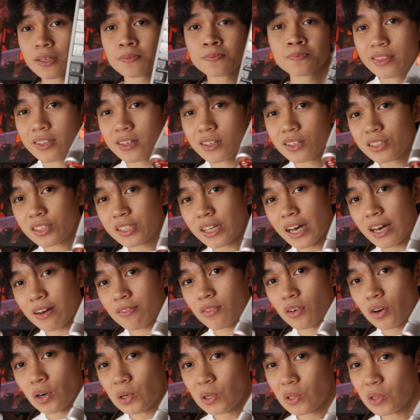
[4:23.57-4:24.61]
It does have
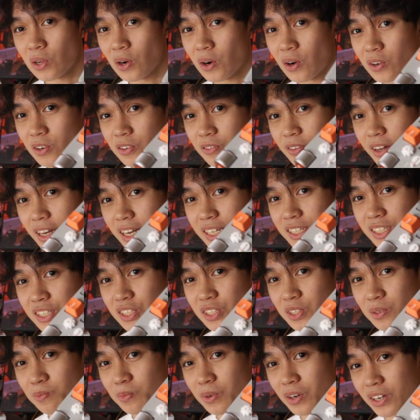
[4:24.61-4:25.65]
a lot of
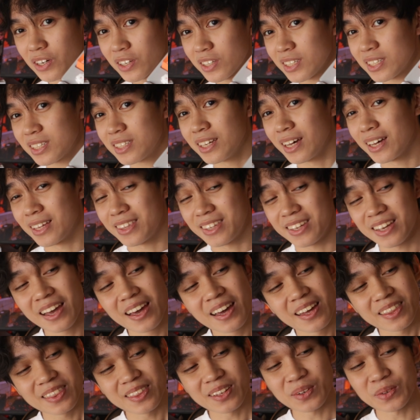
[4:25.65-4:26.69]
extra buttons that
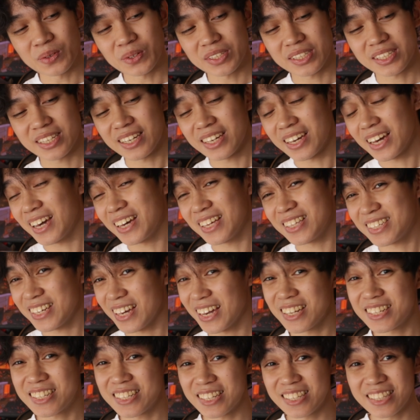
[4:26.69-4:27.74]
the Wooting
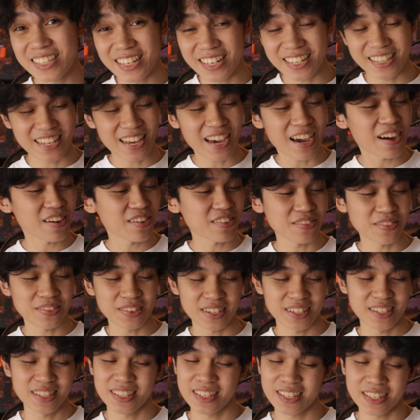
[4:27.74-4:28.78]
80HE didn't have,
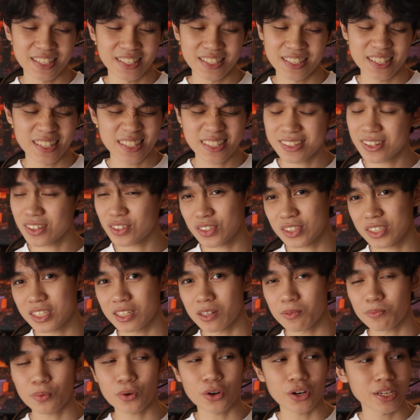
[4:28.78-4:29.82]
but yeah, that's not really the
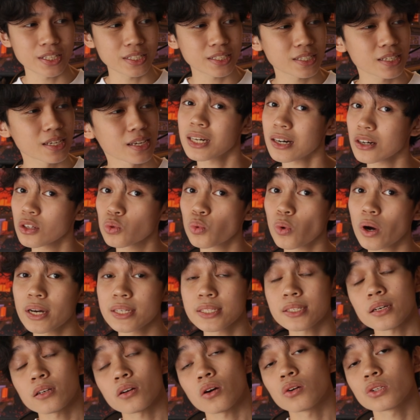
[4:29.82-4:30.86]
point. Sound wise,
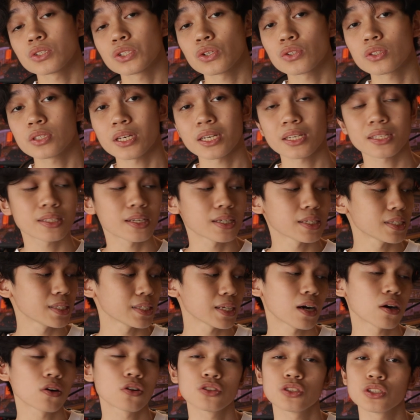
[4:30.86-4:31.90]
I also think this
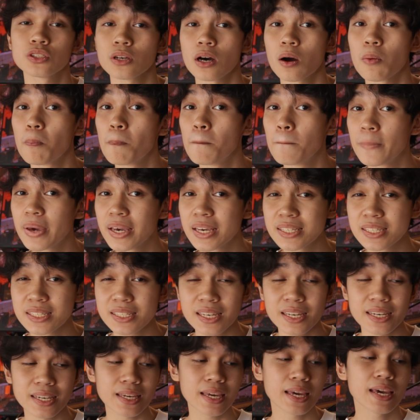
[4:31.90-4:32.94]
sounds
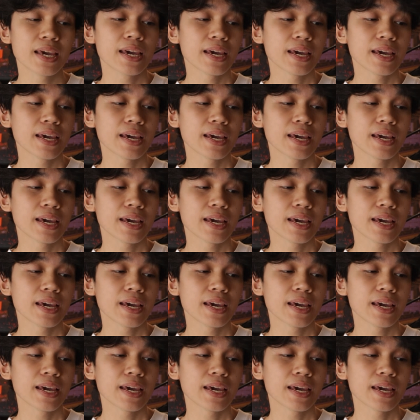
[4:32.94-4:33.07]
amazing.